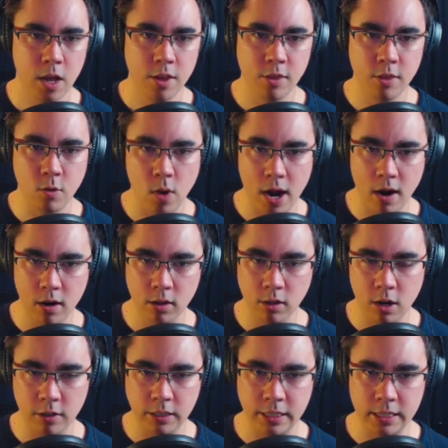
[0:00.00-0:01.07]
The wear
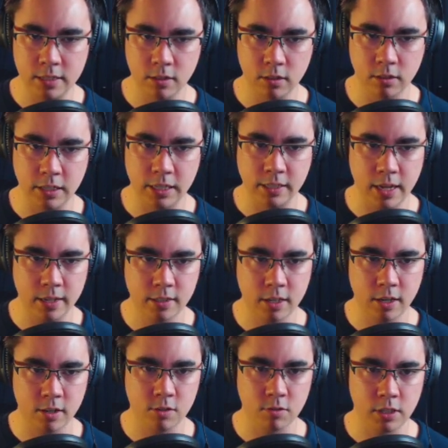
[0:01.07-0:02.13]
along these little indents
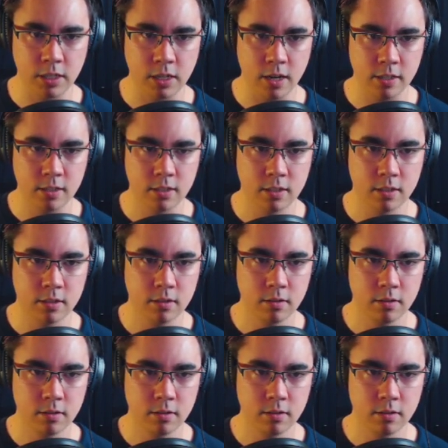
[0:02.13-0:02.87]
here is really nice.